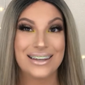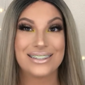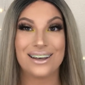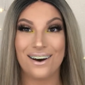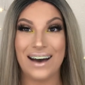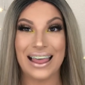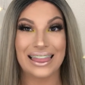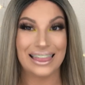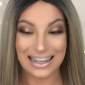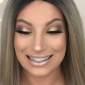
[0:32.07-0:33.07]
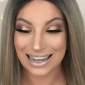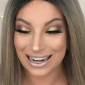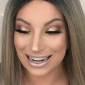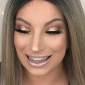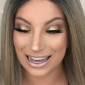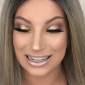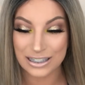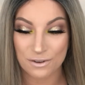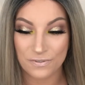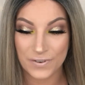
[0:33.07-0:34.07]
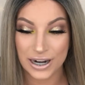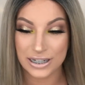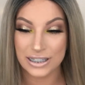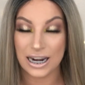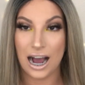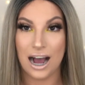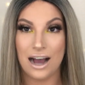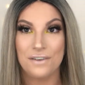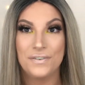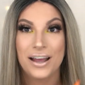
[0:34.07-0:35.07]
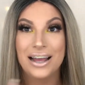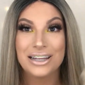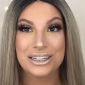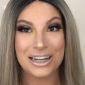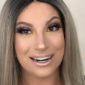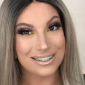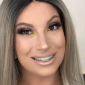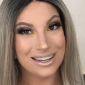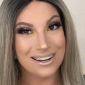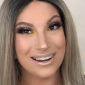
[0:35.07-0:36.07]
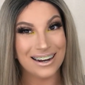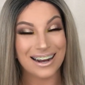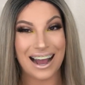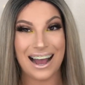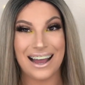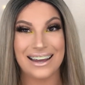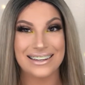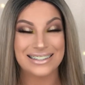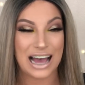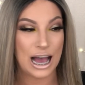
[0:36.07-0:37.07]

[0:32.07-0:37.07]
So let's get into this. First off, cheers to the new year, guys.